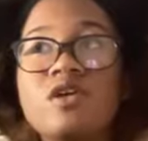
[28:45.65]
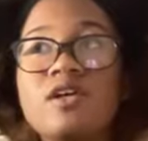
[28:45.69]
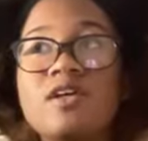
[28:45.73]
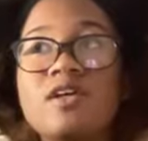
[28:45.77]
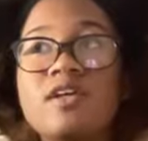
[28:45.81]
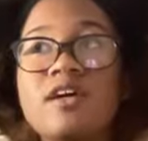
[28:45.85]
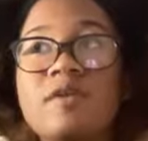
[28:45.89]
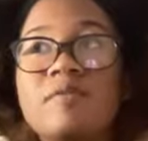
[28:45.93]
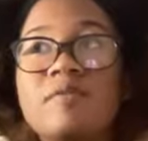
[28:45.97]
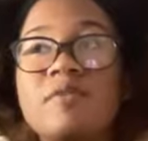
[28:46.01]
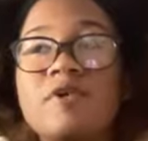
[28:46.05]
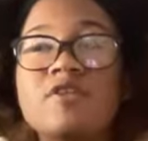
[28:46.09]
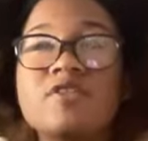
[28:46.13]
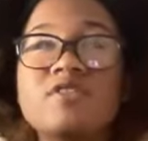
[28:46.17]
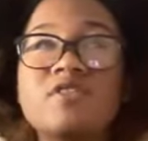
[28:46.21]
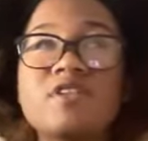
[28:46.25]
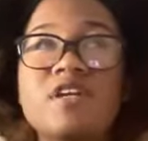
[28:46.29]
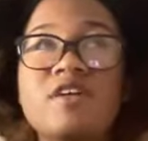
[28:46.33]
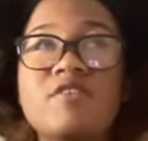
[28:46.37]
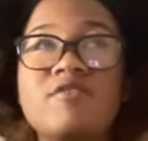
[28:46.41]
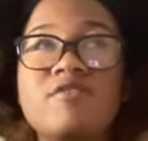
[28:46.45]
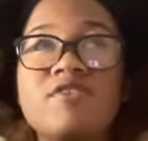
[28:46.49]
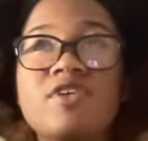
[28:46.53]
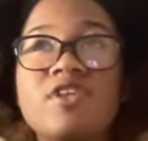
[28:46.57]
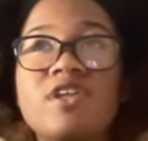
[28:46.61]
like personally,
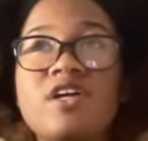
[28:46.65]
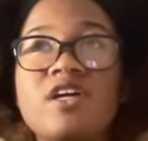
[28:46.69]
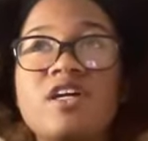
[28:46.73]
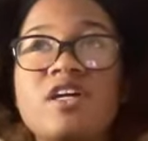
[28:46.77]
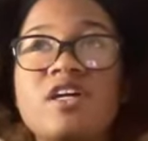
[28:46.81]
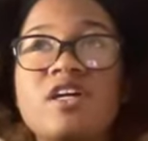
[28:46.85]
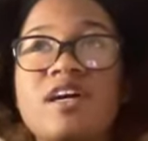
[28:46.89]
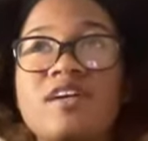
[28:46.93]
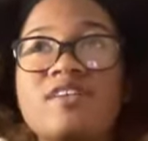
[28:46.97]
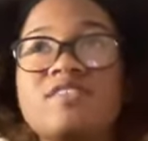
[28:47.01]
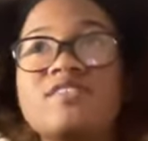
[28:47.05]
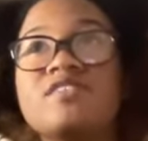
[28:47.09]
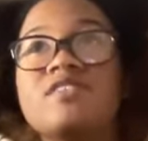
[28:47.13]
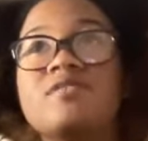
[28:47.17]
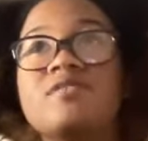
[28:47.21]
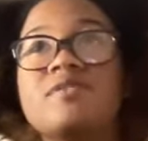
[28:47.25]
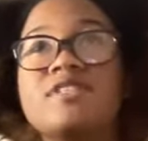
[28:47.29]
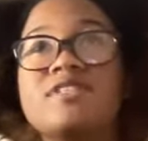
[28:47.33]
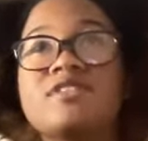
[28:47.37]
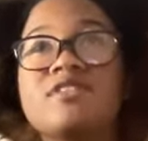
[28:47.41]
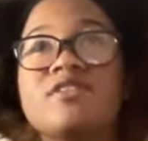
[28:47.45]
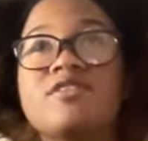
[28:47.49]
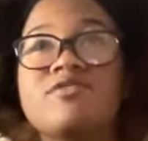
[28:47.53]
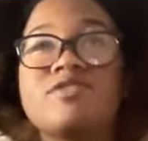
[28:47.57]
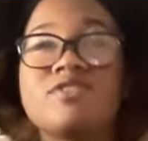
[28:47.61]
I feel like I see
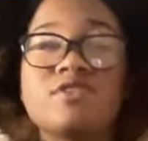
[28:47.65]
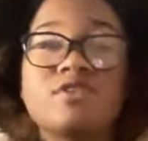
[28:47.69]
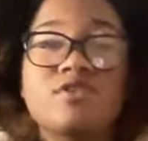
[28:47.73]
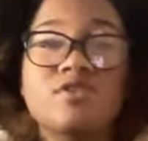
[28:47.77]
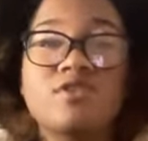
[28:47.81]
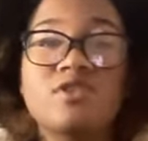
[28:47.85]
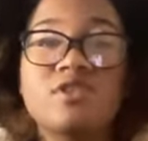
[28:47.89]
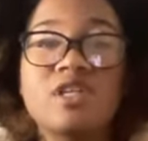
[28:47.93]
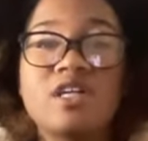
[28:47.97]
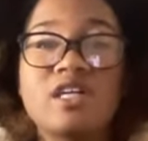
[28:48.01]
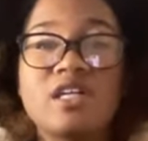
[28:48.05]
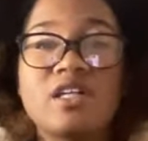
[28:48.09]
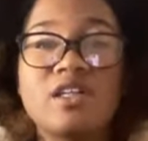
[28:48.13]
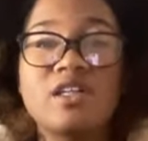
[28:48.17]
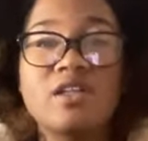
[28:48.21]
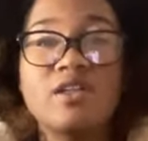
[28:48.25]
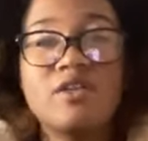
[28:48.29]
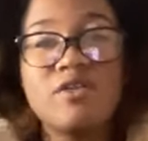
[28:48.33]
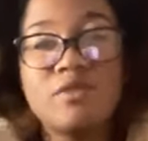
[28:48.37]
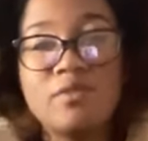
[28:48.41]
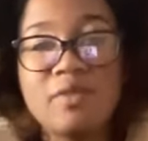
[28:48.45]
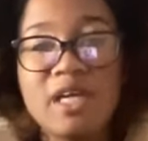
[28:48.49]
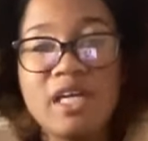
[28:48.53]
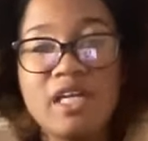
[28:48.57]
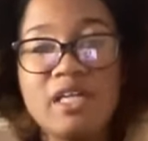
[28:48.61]
myself as sort of like a
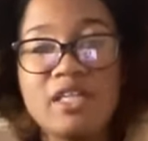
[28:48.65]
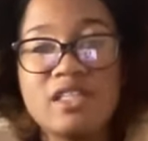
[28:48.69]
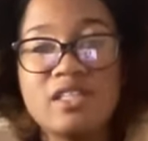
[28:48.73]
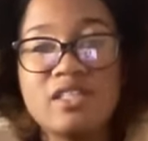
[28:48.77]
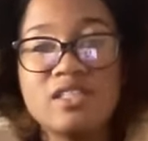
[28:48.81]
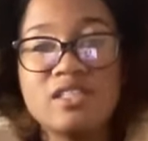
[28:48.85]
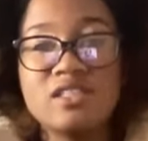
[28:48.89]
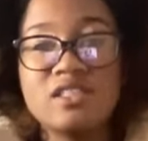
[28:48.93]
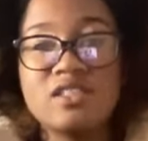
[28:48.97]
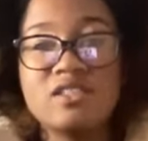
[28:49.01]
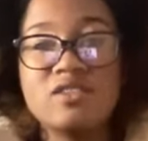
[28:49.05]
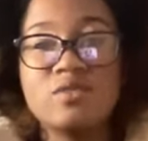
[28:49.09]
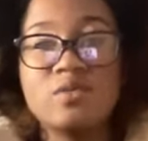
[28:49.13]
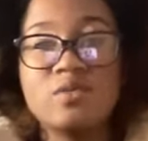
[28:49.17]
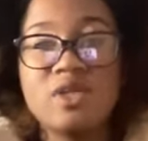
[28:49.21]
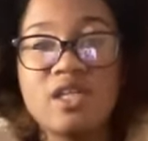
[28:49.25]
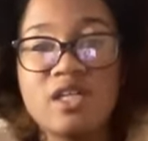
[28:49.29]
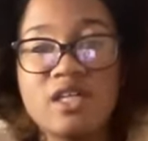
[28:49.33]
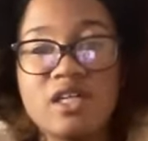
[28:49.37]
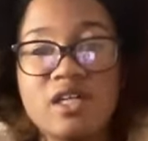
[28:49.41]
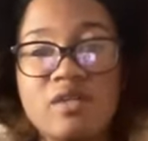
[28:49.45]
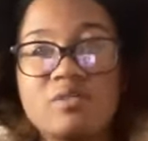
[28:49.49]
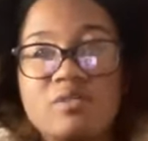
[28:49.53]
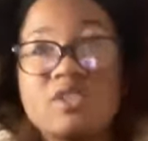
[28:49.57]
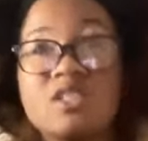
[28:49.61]
little man in a sense when
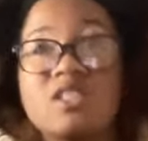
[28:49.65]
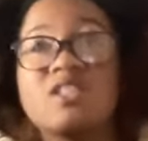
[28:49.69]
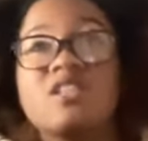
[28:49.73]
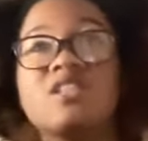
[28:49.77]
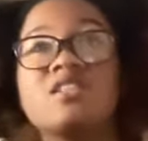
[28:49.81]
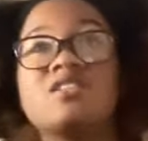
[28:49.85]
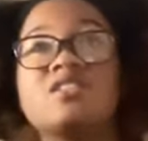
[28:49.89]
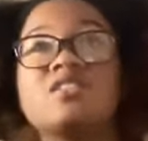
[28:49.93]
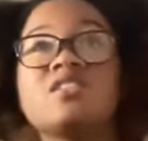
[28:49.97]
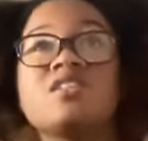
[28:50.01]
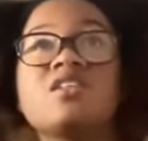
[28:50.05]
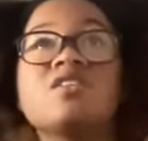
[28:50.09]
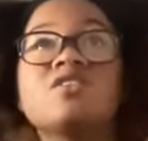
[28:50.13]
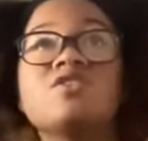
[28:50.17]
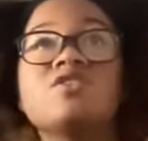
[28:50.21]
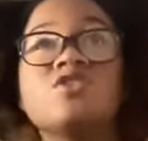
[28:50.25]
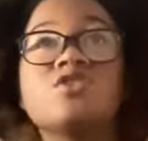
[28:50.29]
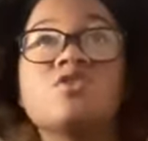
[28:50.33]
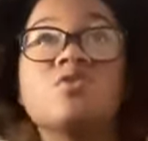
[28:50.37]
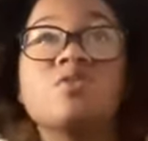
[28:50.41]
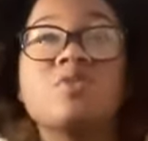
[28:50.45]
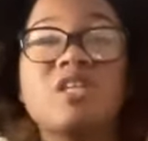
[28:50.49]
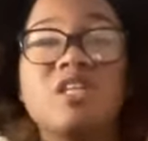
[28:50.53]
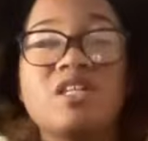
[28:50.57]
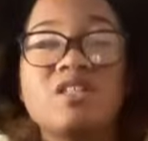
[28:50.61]
it comes to this
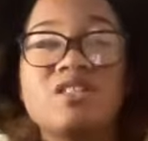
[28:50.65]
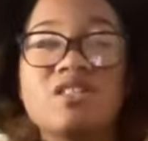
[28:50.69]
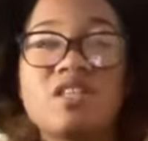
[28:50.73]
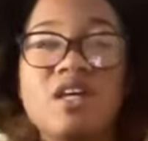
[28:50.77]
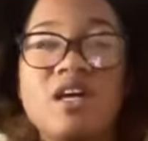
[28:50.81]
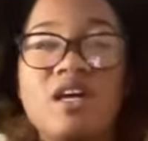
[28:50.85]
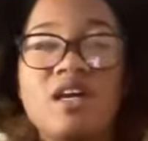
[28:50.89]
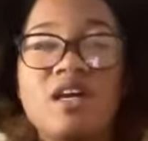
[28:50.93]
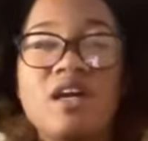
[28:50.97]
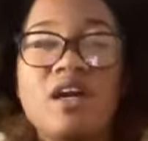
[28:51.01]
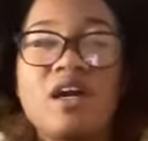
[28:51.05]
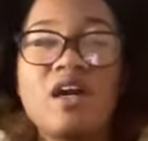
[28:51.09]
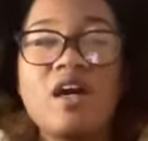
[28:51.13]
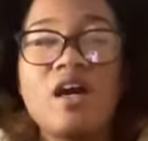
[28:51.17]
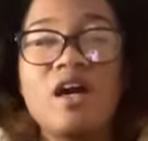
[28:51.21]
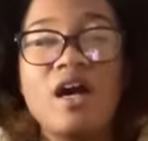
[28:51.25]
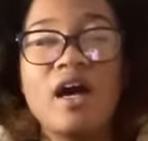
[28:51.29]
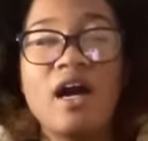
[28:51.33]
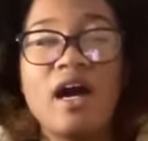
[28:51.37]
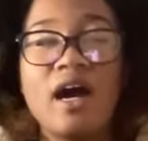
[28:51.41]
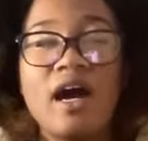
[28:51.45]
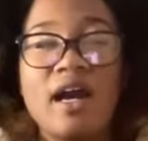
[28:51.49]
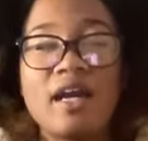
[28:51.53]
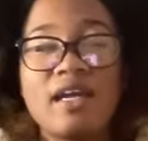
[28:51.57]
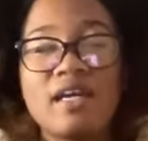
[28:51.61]
issue because like
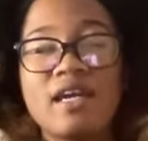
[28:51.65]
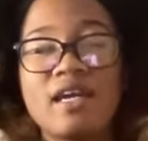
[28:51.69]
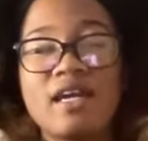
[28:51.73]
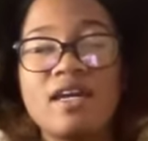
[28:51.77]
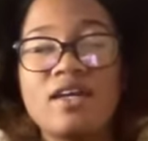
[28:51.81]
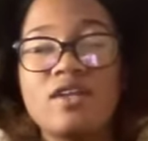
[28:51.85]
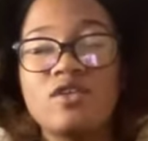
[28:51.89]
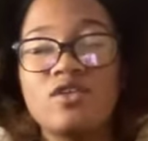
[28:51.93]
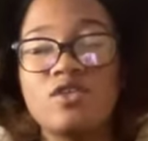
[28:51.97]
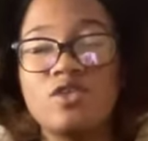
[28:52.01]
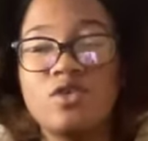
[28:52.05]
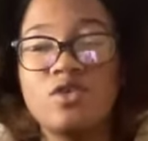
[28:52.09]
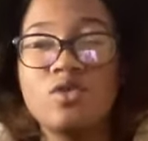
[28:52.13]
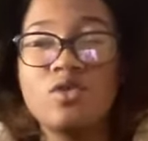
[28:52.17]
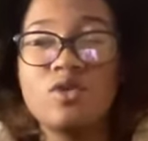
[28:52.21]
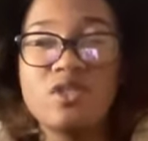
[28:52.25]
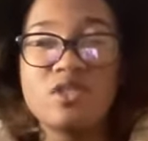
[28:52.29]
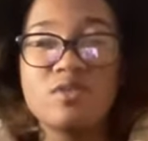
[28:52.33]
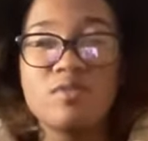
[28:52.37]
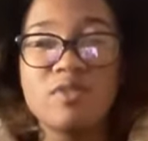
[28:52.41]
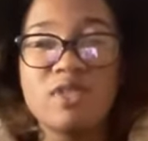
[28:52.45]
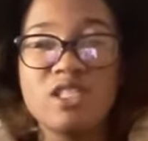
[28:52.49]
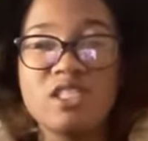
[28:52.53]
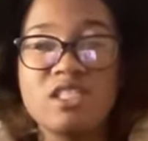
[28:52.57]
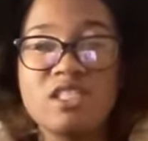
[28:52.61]
I can't do
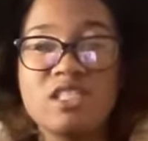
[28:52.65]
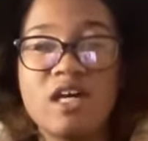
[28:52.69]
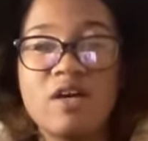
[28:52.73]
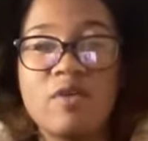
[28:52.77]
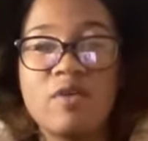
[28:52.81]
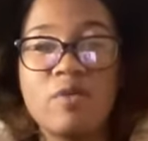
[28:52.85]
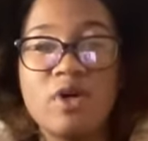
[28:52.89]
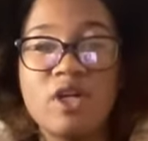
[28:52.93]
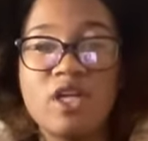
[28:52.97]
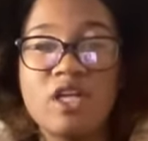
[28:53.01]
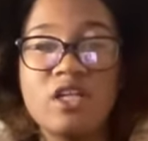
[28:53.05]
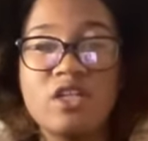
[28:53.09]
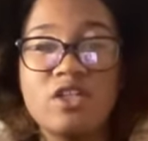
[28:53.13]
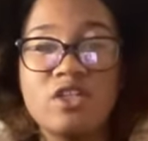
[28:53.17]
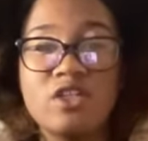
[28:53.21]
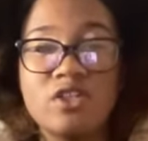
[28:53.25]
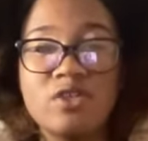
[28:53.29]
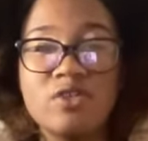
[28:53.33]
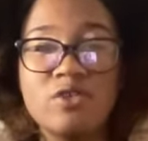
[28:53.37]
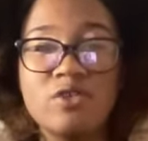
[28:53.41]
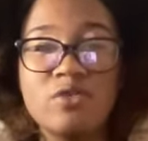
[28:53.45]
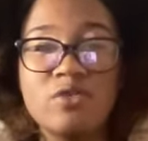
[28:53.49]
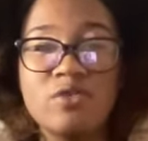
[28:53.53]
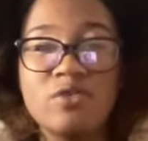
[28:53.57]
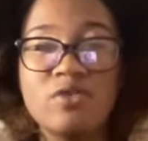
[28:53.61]
as much as I want to
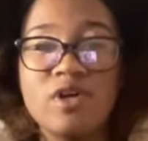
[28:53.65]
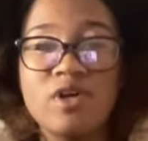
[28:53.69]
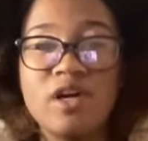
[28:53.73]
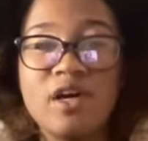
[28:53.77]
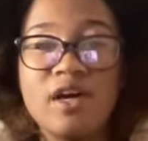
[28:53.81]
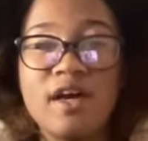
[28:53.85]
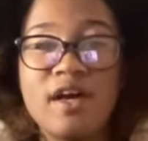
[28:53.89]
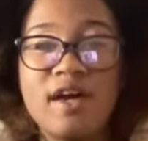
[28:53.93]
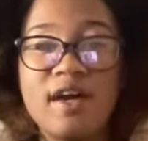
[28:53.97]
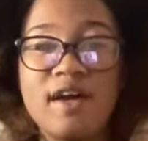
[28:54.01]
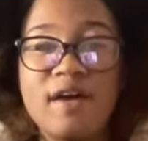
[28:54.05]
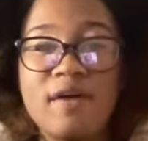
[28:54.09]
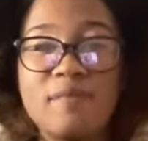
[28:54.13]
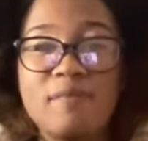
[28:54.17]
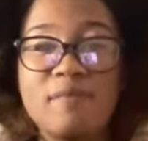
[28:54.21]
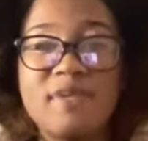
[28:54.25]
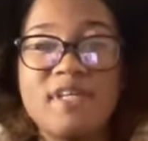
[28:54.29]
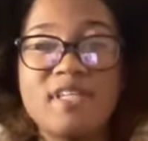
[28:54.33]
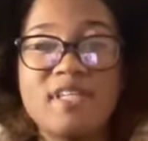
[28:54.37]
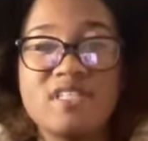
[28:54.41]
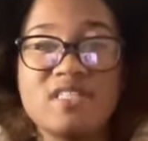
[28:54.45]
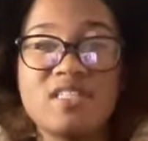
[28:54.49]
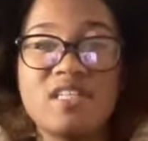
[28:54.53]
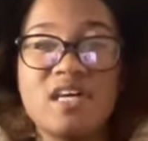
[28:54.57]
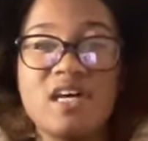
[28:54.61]
do because